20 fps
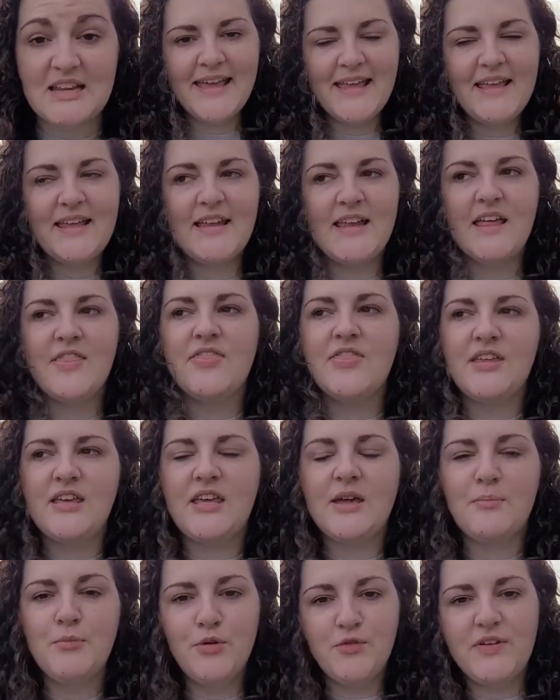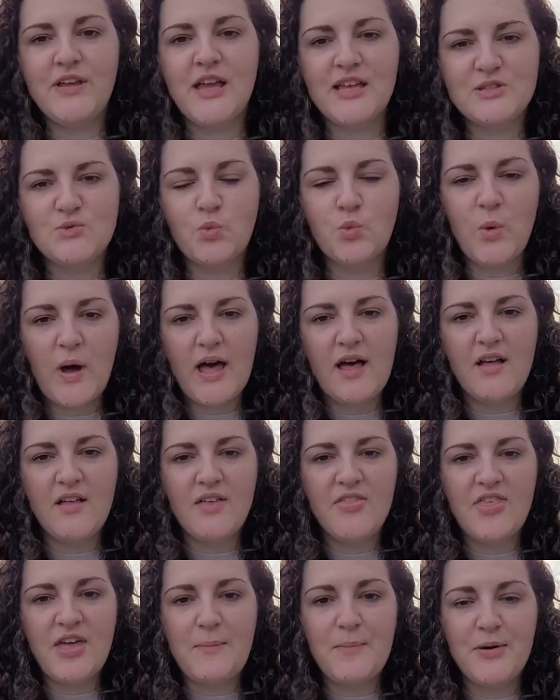In the movie as well,
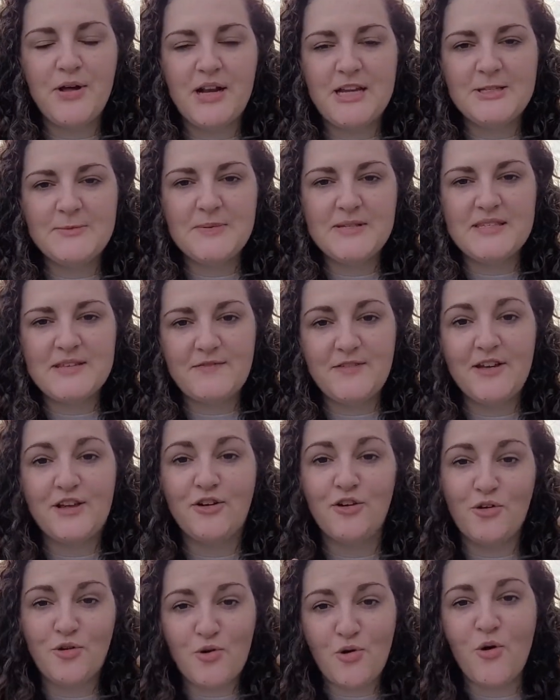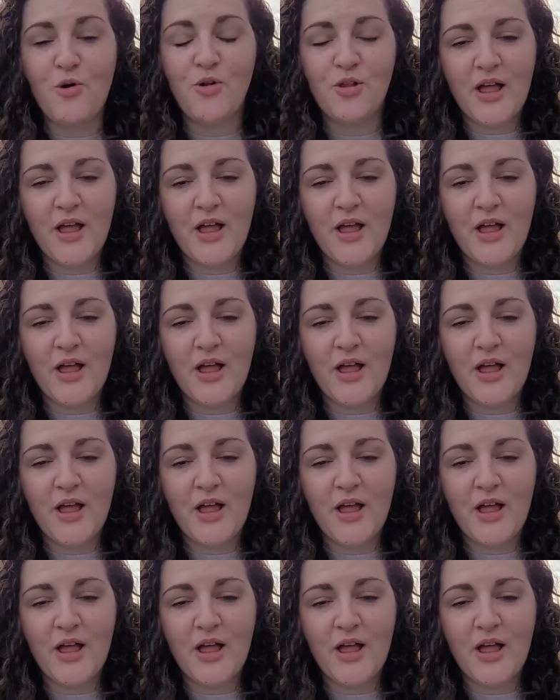they put a specific goal,